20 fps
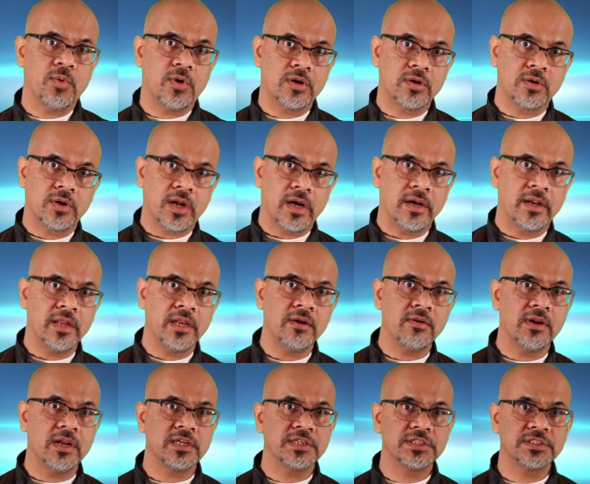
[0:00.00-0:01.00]
want to continue
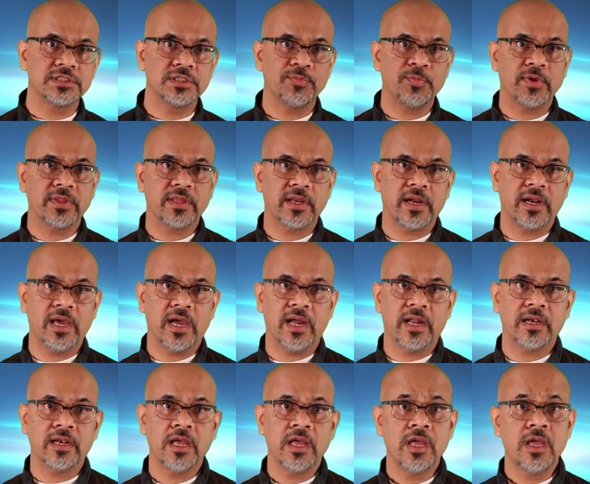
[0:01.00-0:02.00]
relationship with Red
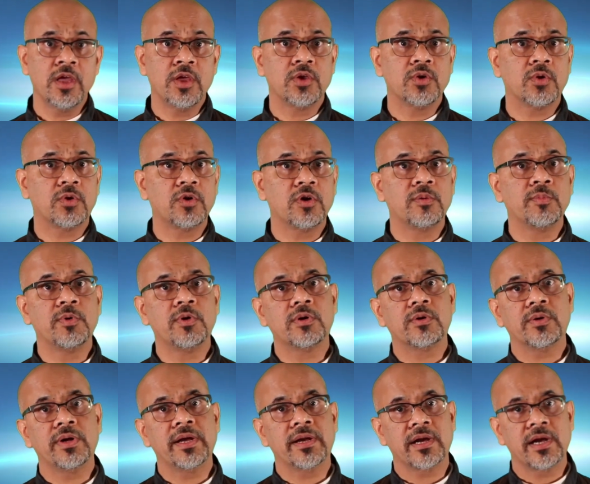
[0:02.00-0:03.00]
Hat, you could move
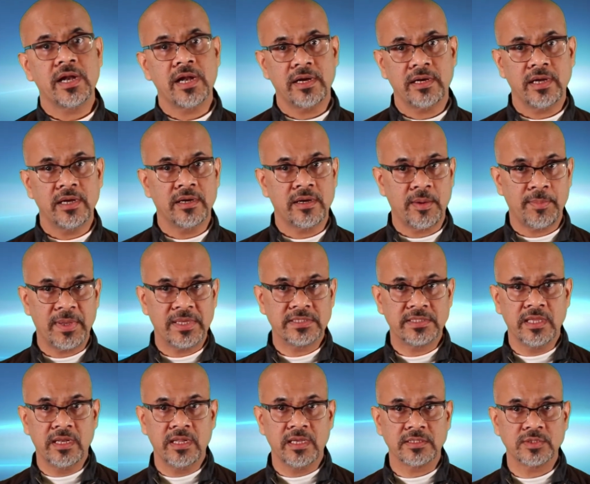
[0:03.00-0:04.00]
to a Red Hat Enterprise
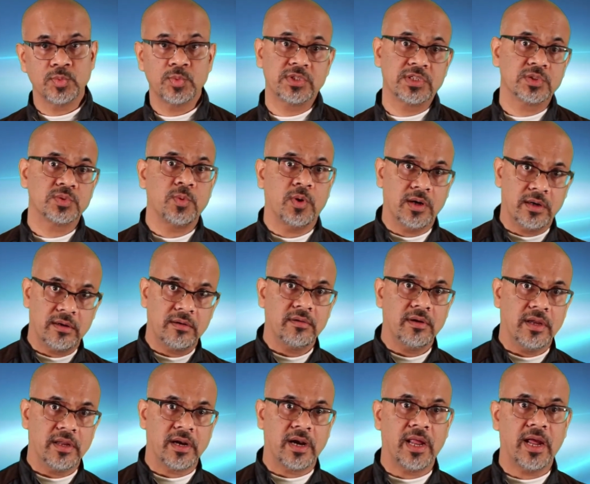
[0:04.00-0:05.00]
Linux, which is
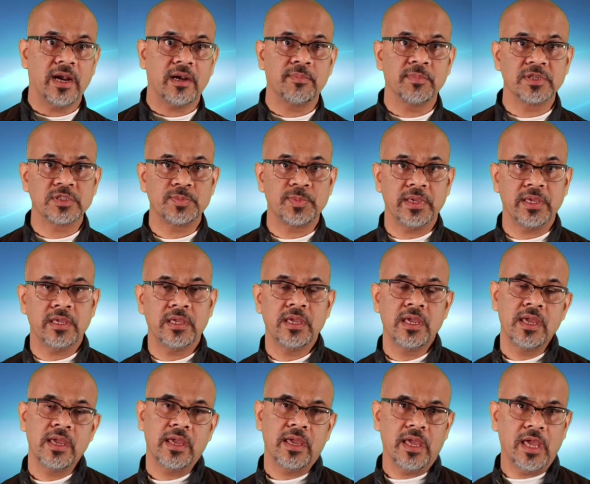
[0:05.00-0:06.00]
what Red Hat must be
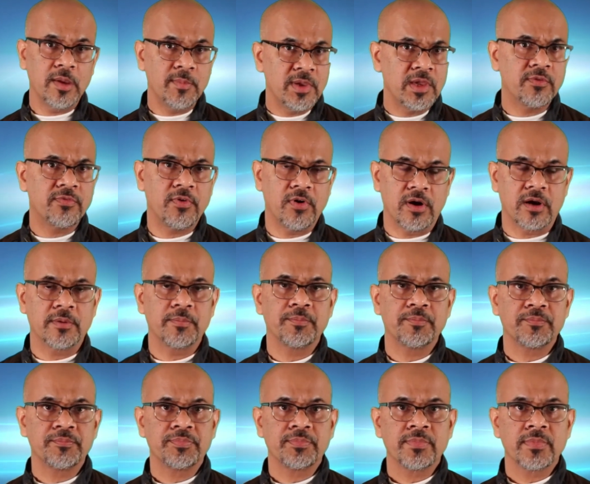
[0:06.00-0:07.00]
aiming for.
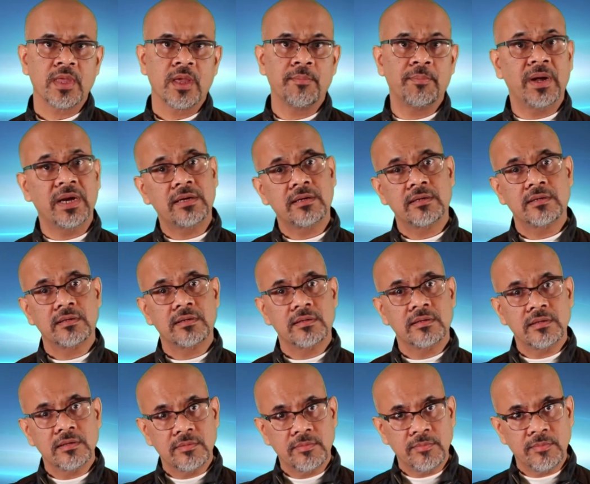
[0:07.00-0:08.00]
But
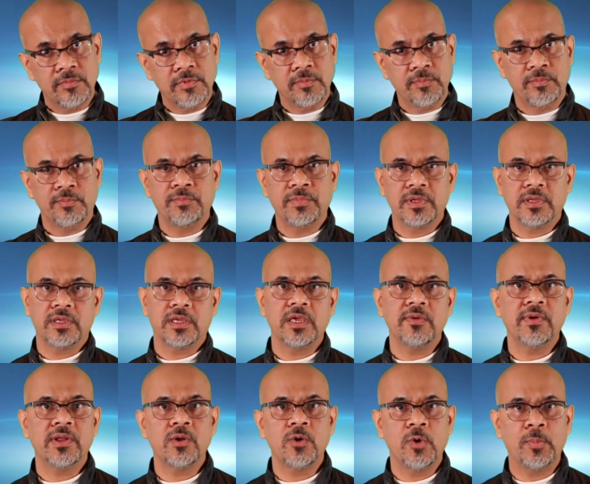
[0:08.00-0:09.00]

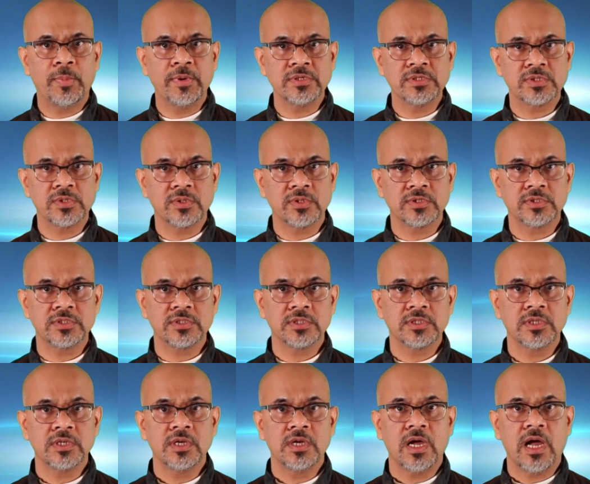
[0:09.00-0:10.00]
given open source,
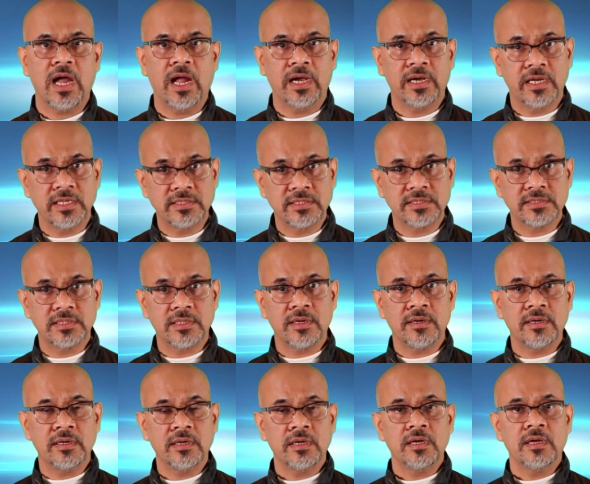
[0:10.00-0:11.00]
and this is
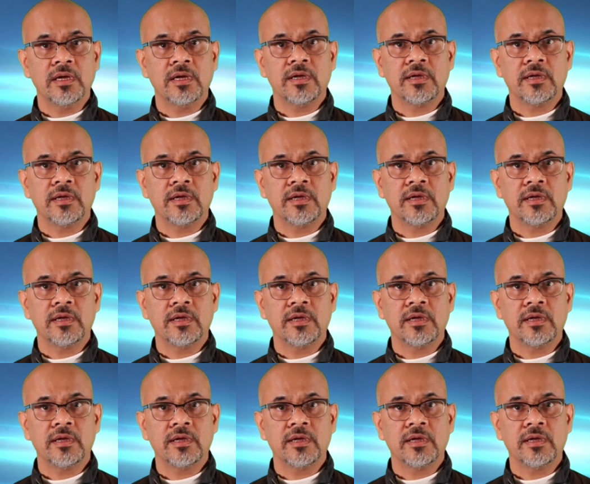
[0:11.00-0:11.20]
the